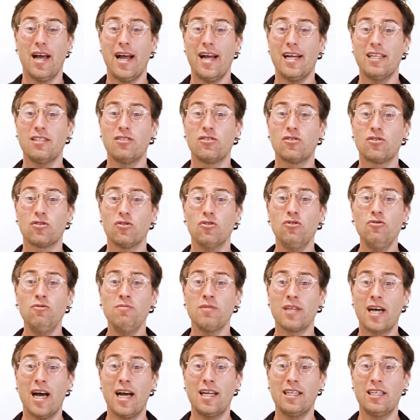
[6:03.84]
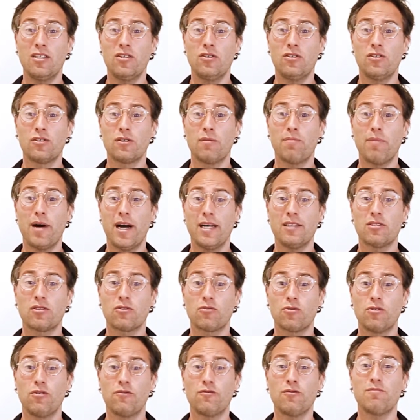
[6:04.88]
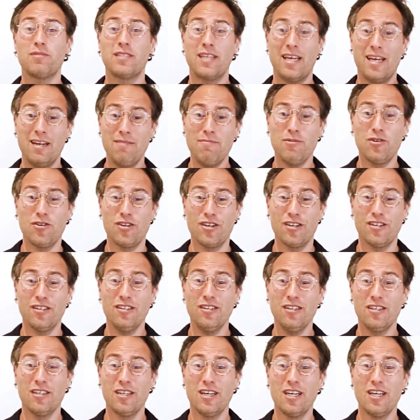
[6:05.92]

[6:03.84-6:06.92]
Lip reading: And Zoom daily user base grew from 10 million